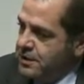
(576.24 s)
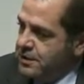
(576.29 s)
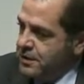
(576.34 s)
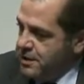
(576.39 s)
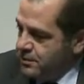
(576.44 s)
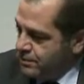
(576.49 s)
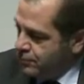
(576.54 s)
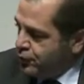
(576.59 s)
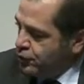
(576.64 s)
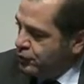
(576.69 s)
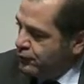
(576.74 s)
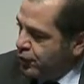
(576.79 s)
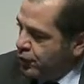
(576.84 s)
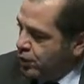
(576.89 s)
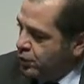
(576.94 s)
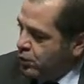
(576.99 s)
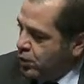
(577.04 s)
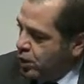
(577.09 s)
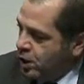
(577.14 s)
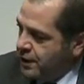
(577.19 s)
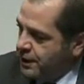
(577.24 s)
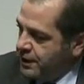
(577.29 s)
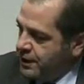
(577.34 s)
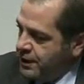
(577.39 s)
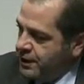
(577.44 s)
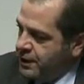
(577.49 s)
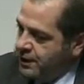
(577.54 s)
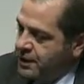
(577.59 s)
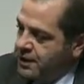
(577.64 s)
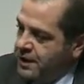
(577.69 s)
improve our
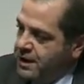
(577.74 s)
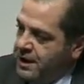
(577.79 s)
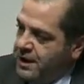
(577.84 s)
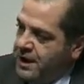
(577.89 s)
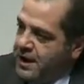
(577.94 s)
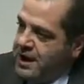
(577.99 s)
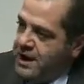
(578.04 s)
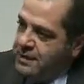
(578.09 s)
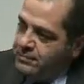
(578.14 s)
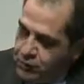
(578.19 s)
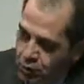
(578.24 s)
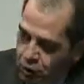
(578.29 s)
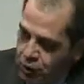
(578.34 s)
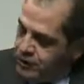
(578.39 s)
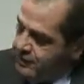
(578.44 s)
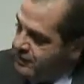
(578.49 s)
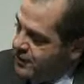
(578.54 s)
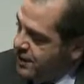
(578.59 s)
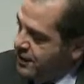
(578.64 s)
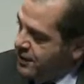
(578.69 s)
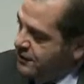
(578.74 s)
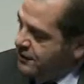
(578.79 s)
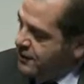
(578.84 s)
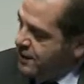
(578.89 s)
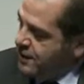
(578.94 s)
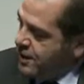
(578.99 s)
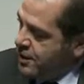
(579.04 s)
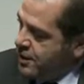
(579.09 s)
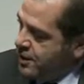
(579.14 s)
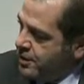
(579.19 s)
quality, and motivate
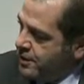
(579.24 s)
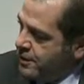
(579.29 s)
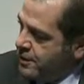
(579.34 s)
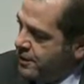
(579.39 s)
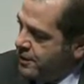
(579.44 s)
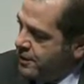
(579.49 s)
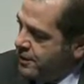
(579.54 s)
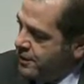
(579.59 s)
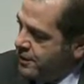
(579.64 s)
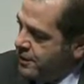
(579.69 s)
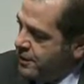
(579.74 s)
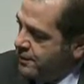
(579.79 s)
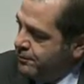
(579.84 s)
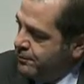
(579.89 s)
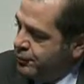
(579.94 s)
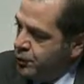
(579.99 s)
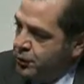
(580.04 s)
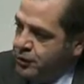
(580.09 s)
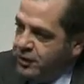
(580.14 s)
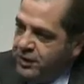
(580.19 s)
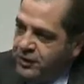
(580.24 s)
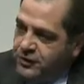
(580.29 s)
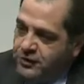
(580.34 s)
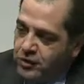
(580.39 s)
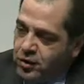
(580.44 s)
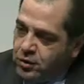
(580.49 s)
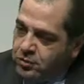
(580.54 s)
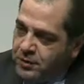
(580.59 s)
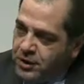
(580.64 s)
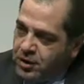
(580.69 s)
our employees,
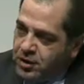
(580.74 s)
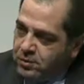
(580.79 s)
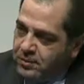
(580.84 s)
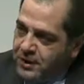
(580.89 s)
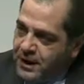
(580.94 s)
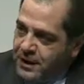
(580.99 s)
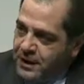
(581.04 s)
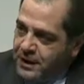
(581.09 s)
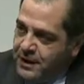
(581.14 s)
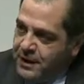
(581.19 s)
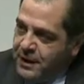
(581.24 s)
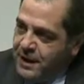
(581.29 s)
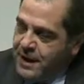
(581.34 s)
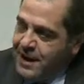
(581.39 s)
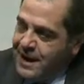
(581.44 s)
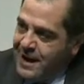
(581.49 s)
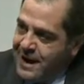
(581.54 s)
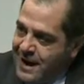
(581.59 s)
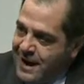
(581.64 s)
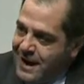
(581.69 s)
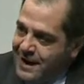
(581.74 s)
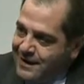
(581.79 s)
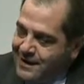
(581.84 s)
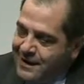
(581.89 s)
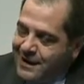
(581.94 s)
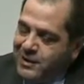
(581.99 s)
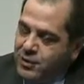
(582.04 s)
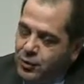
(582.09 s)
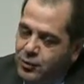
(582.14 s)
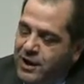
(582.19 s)
our mailmen, and
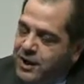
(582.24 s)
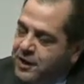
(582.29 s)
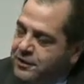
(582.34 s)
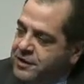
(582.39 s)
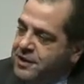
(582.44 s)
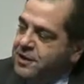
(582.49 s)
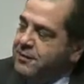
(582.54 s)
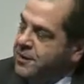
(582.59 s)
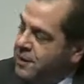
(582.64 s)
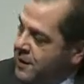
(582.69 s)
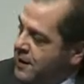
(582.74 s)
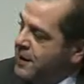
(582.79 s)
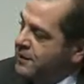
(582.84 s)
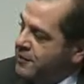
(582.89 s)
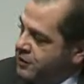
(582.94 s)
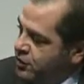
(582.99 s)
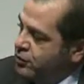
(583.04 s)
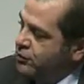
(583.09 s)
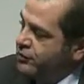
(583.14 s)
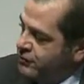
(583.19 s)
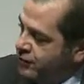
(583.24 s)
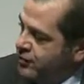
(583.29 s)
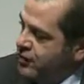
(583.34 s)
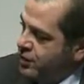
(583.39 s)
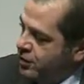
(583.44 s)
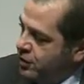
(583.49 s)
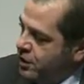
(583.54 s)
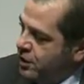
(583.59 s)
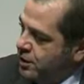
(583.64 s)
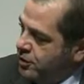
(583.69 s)
educate them at the use of
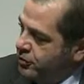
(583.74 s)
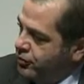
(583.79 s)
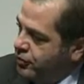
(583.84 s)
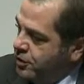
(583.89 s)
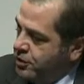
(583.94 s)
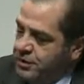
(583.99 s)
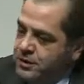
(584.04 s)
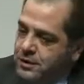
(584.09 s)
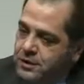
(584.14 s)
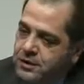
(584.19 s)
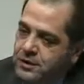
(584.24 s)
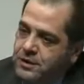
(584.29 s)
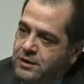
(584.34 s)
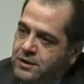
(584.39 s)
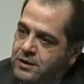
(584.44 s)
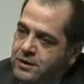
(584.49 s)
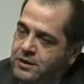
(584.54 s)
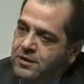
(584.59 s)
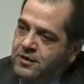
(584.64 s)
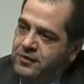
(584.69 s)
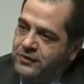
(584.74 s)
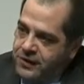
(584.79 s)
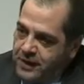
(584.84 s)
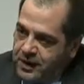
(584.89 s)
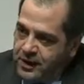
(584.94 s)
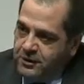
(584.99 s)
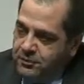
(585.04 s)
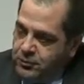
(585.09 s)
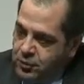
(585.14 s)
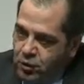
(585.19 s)
technology. In the
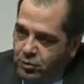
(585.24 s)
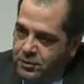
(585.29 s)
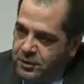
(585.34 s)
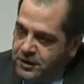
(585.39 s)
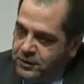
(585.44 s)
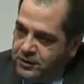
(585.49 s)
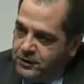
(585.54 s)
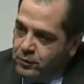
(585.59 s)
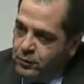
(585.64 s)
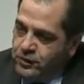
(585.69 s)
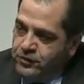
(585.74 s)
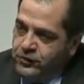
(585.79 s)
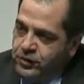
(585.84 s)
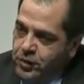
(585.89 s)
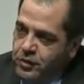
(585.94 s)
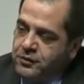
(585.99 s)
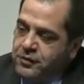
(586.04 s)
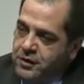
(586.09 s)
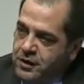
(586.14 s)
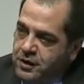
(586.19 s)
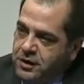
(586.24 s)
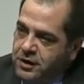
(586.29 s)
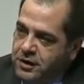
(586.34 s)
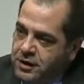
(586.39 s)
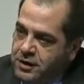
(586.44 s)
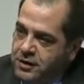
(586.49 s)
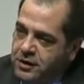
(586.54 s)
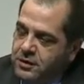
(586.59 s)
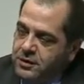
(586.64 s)
second moment, we start thinking,